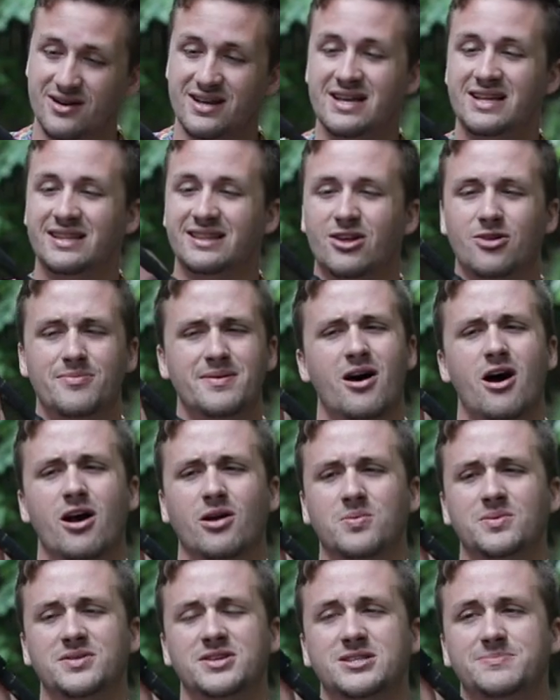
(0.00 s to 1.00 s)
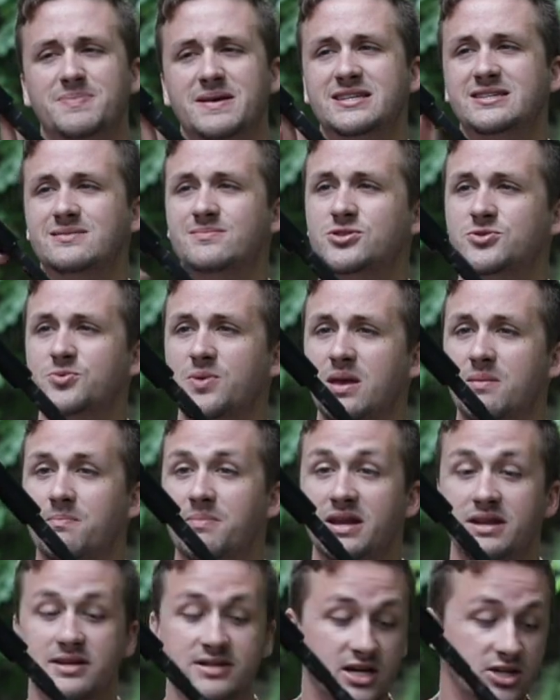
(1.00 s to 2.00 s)
A little bit awkward, the space in between,
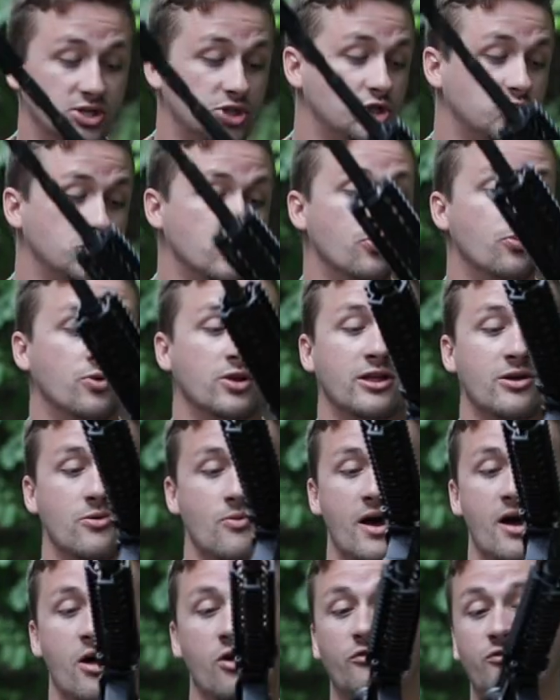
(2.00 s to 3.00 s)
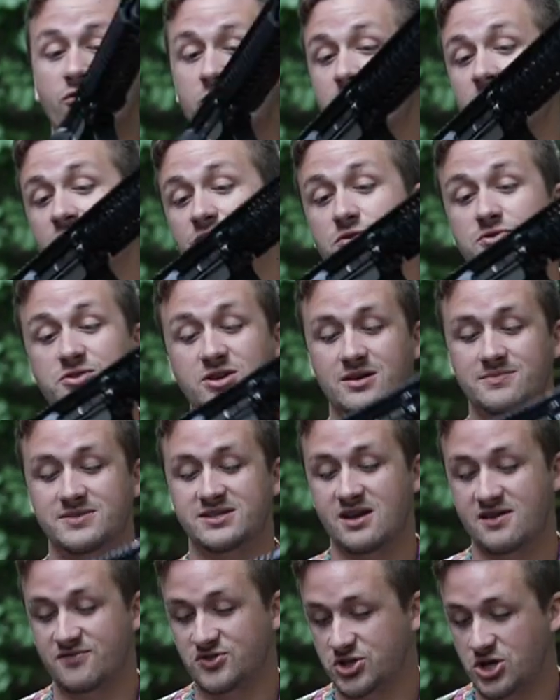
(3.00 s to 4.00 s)
but it does shoot really well from the few times
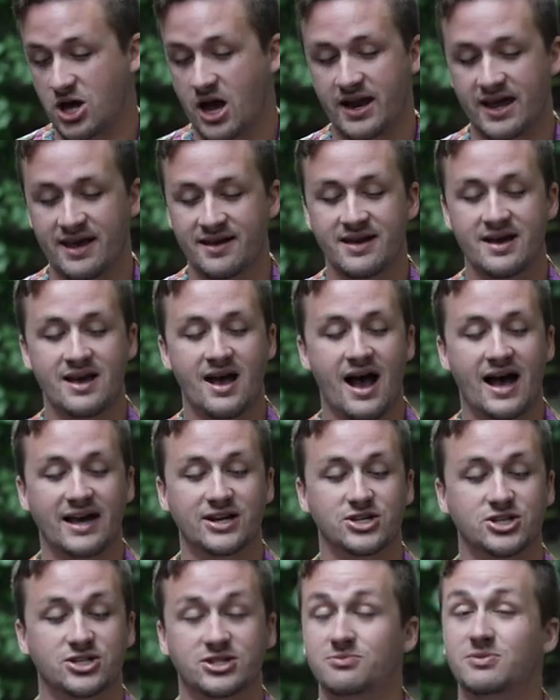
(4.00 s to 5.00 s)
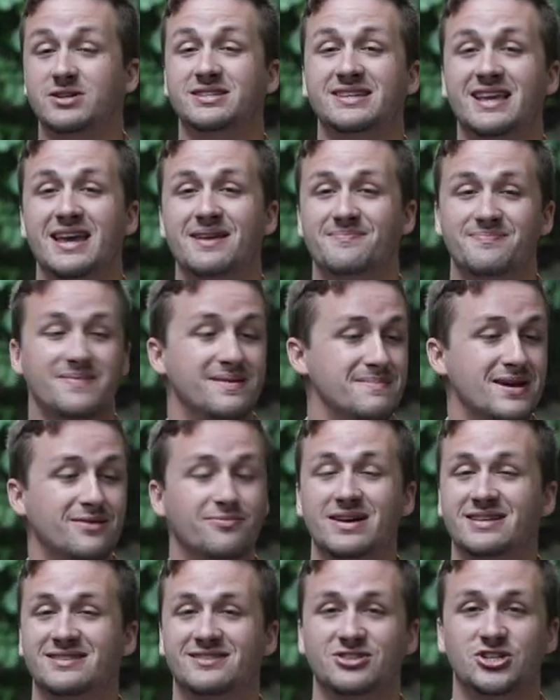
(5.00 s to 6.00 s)
that I've shot it. I just, once again,
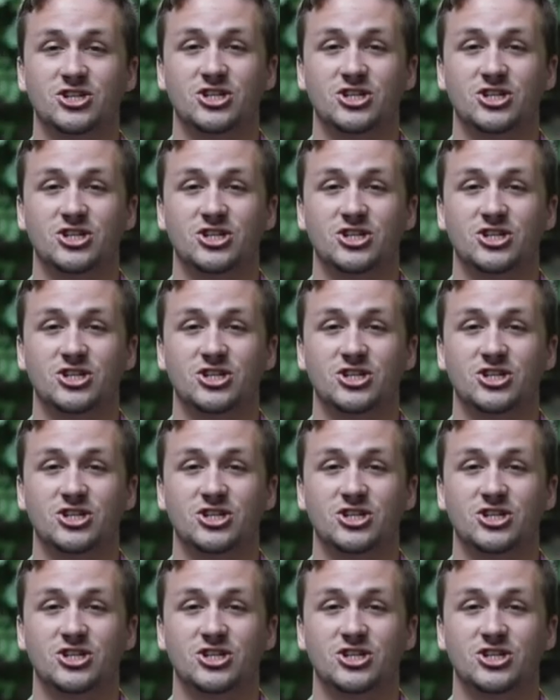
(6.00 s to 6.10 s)
Midwest,